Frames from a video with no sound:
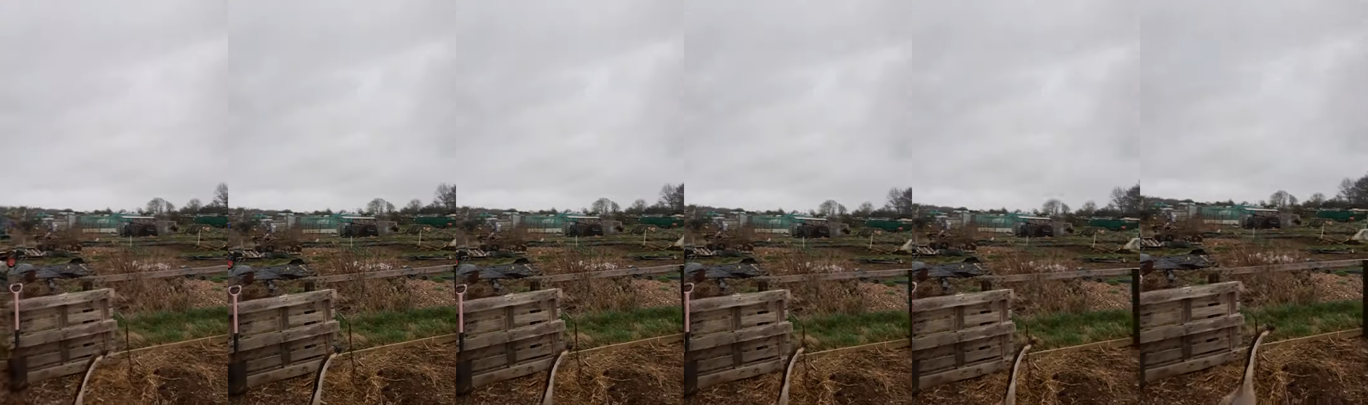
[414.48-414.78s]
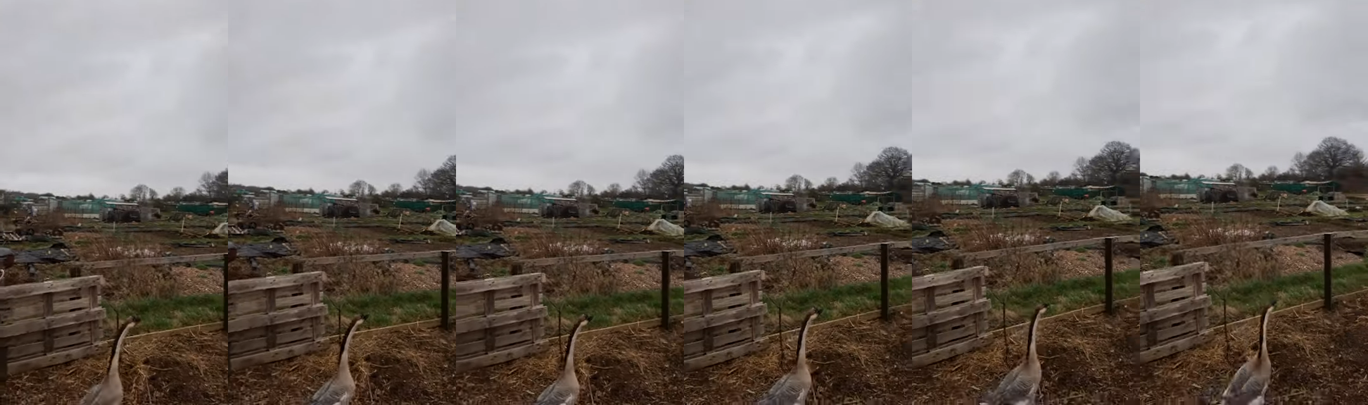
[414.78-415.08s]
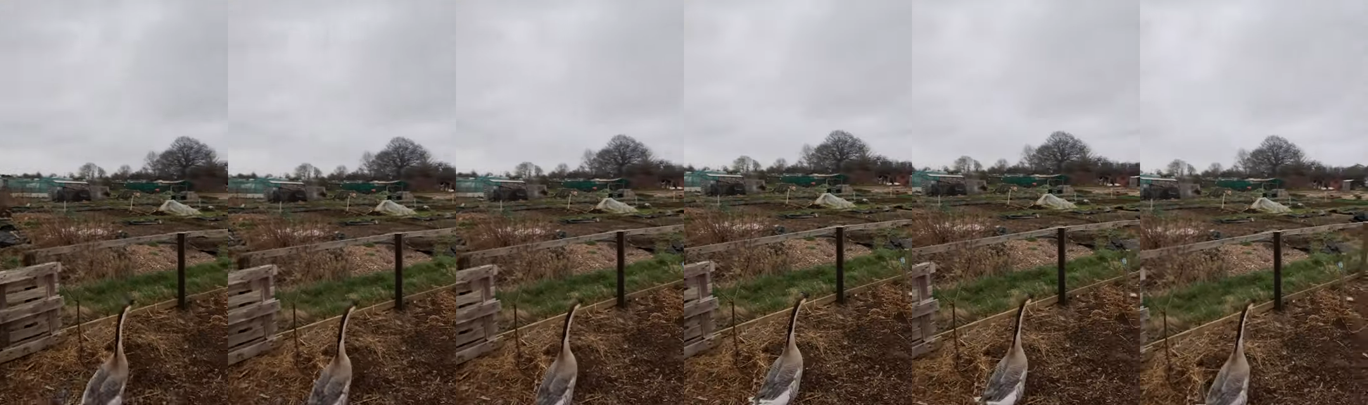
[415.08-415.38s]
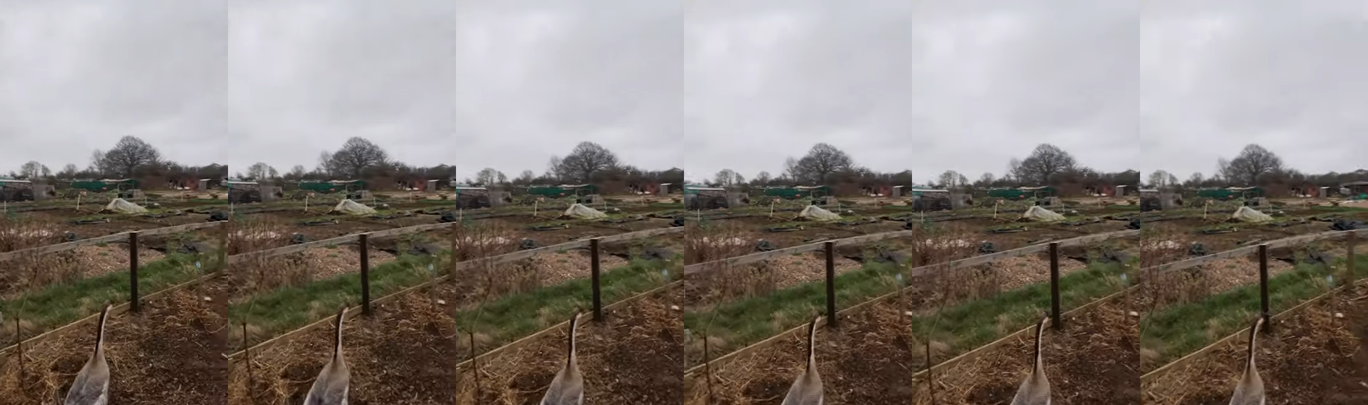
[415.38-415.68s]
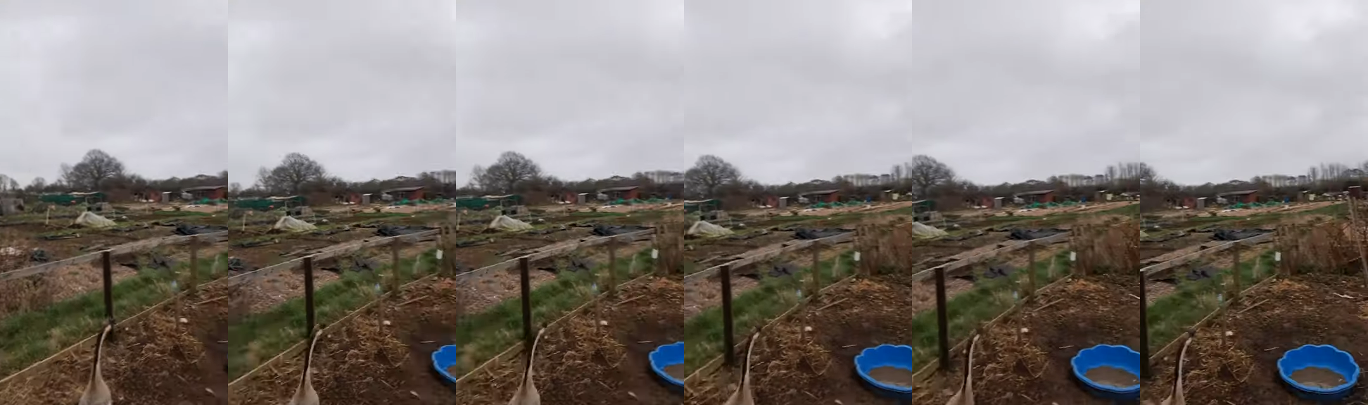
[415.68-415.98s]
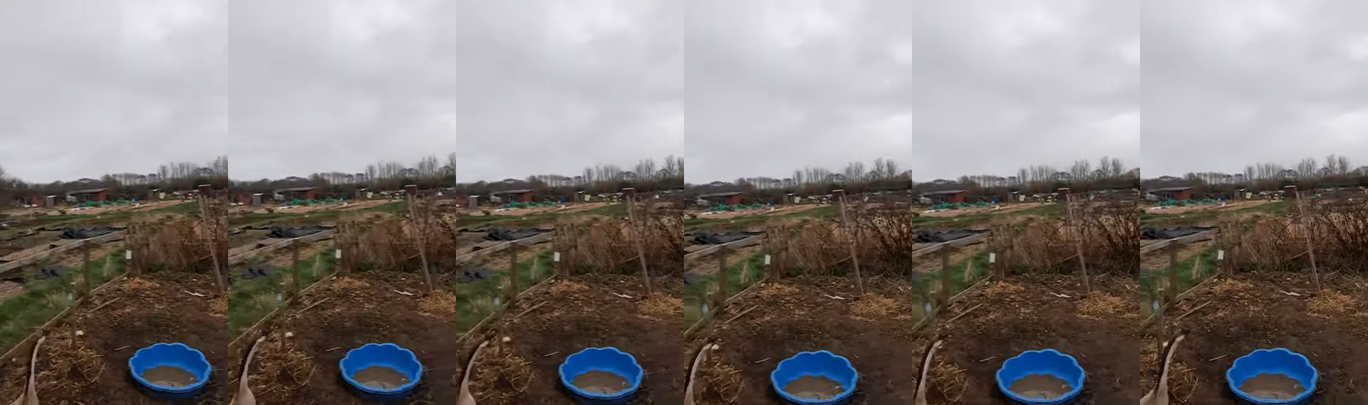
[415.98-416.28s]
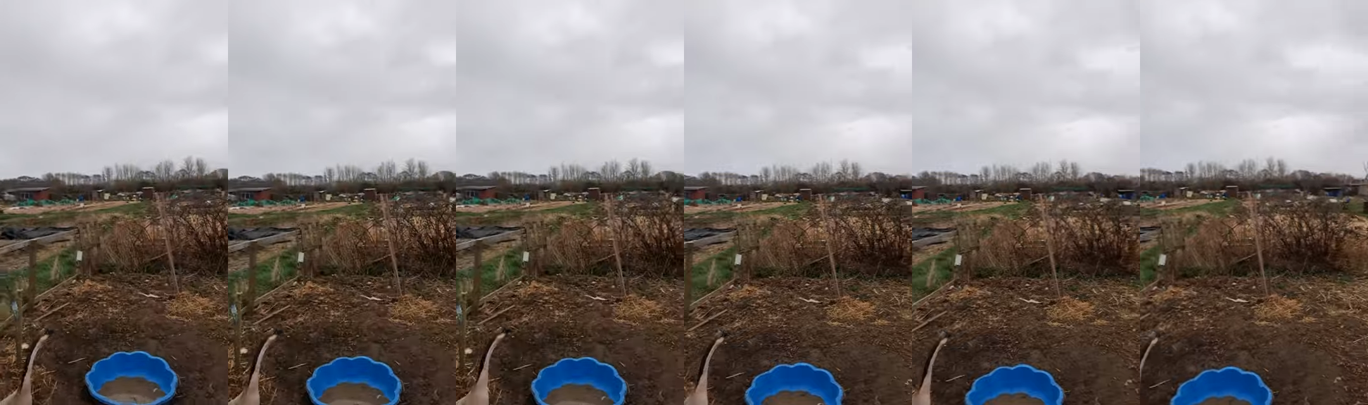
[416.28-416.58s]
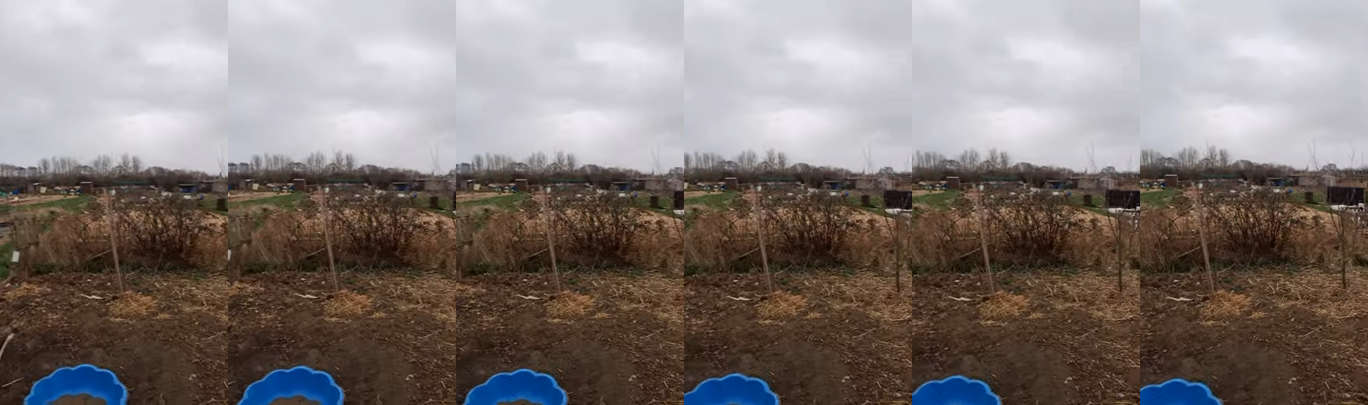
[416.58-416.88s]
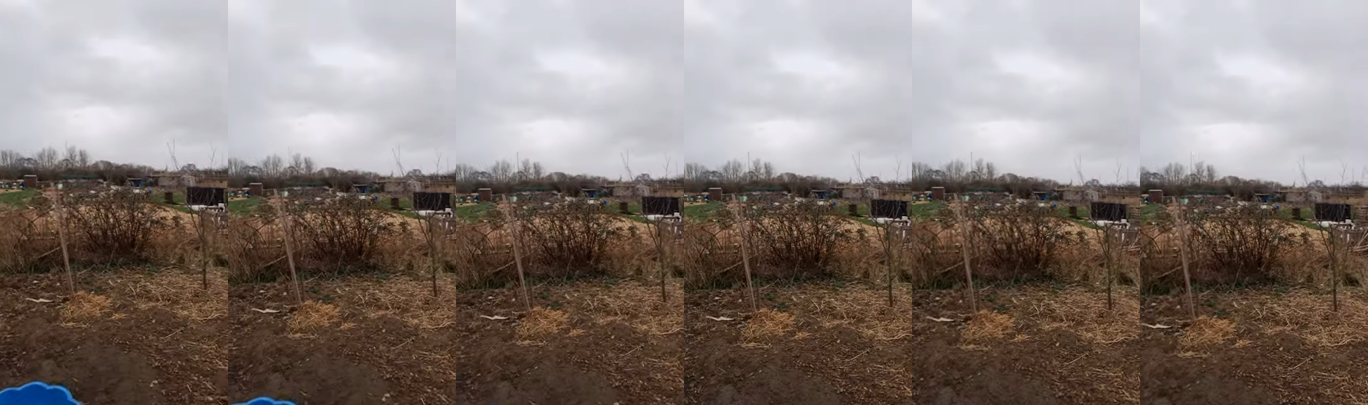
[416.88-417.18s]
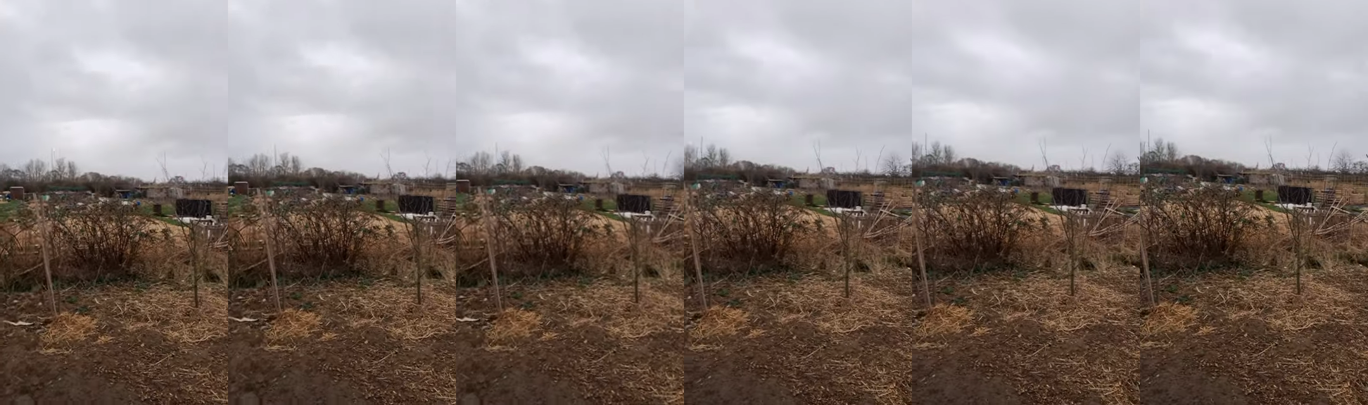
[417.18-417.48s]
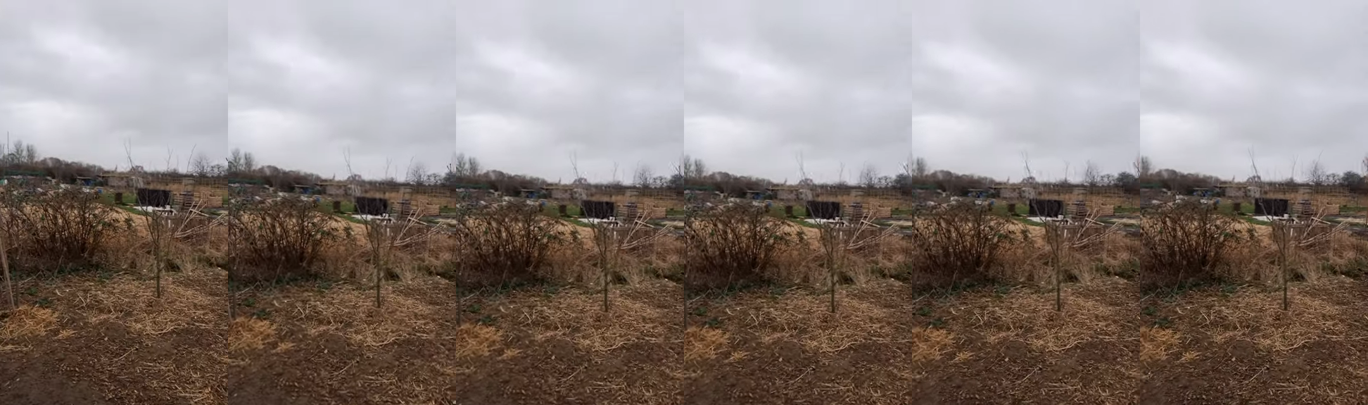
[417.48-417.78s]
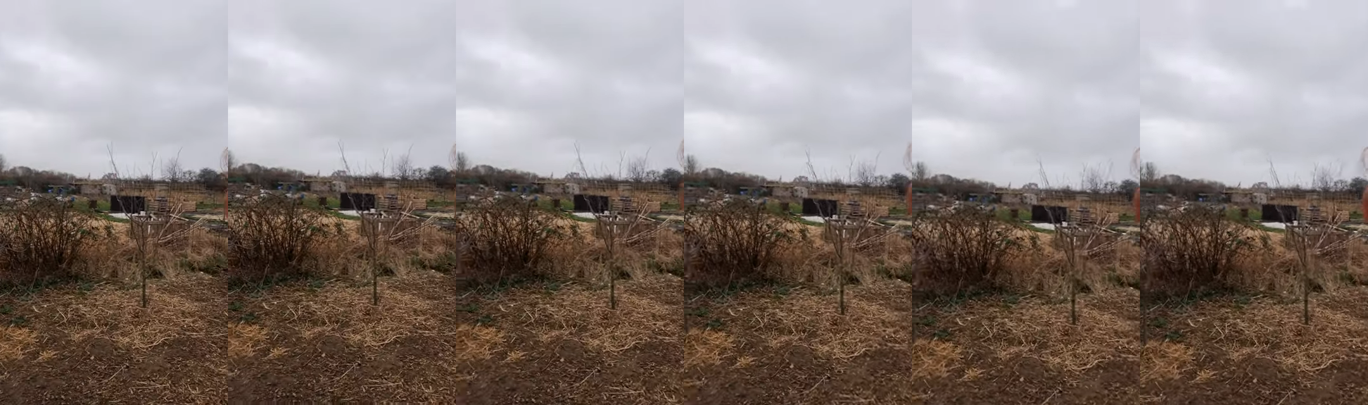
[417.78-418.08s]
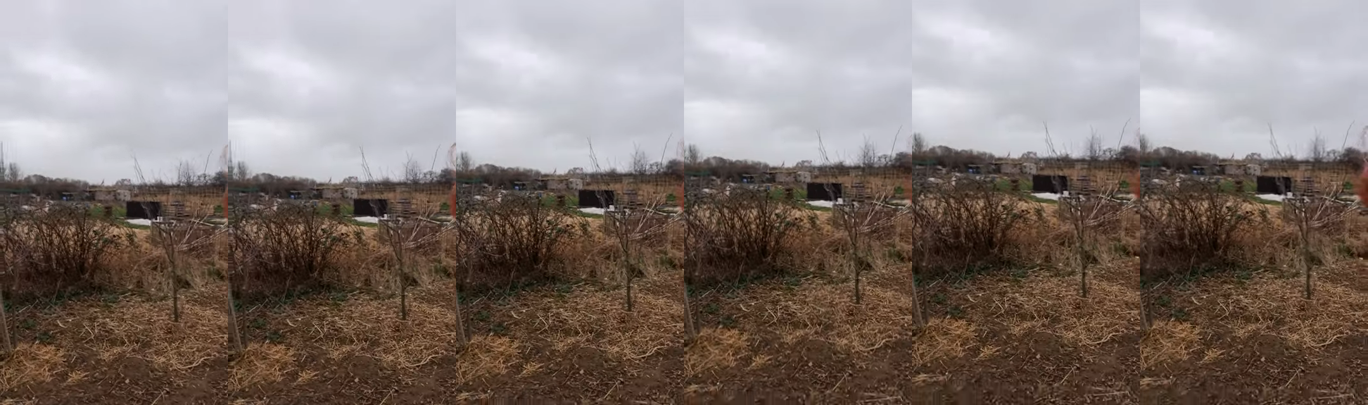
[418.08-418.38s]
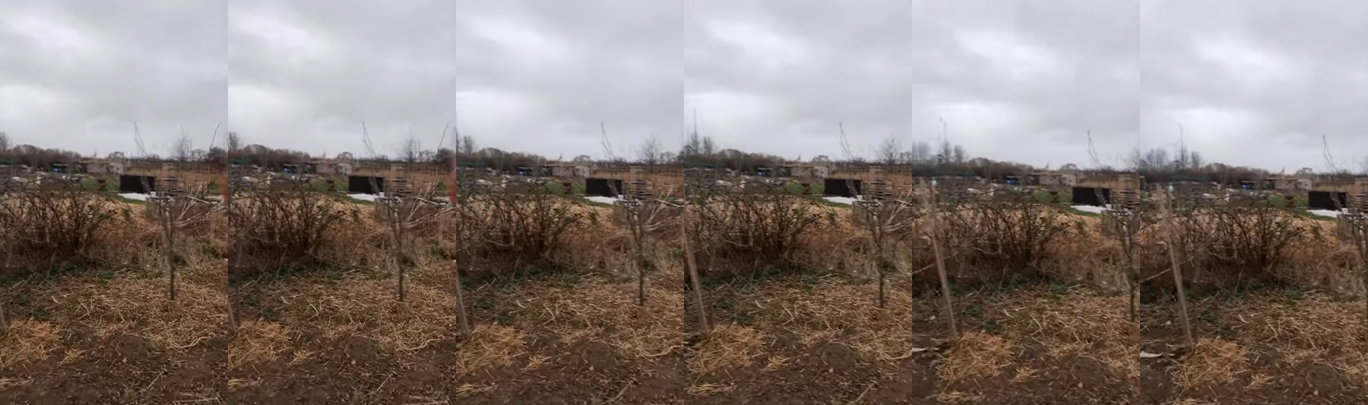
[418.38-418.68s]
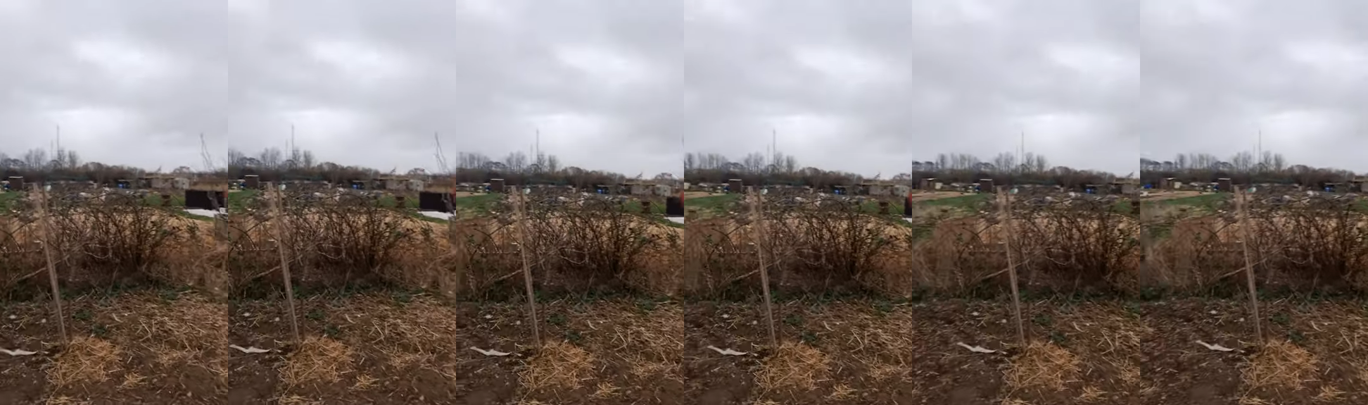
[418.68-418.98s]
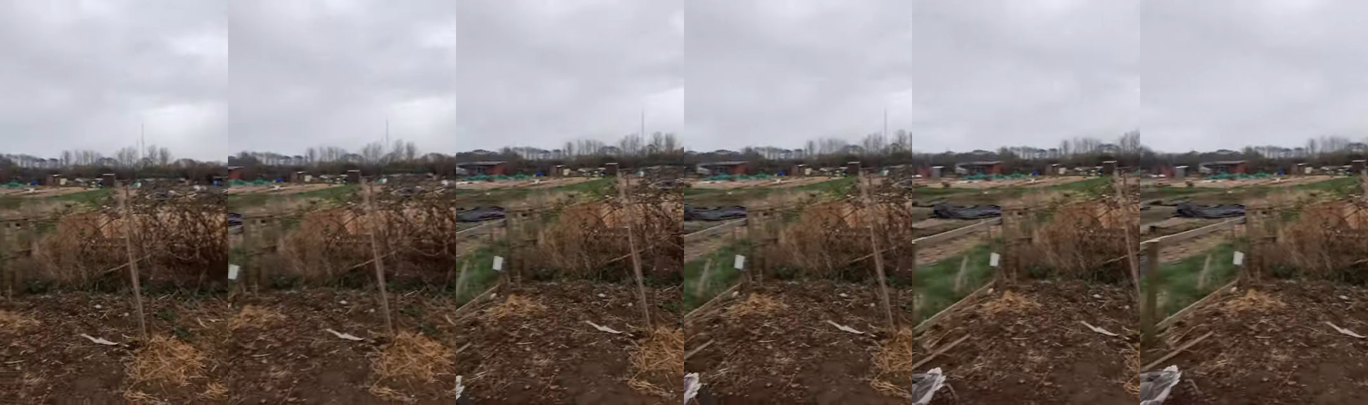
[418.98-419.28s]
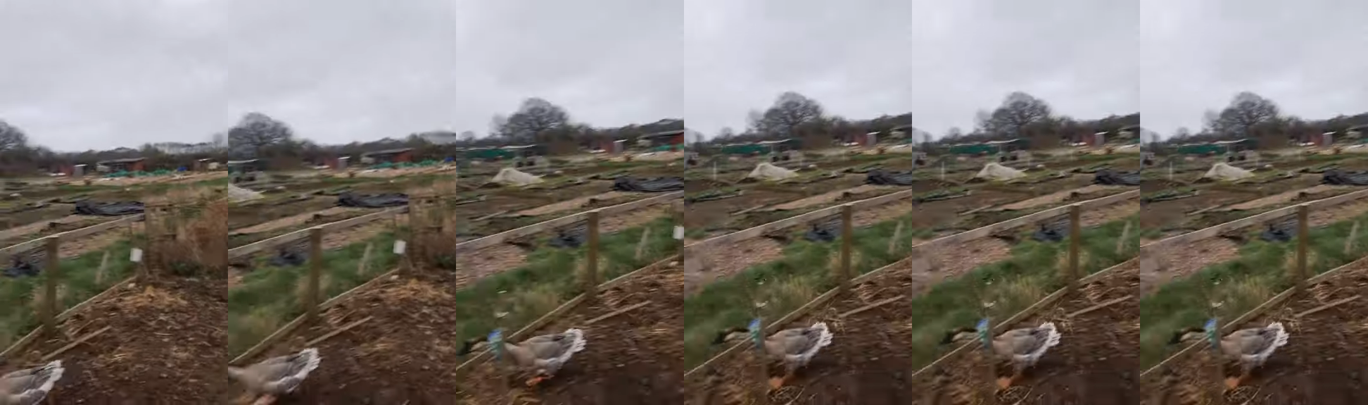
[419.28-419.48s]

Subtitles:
(no speaker visible)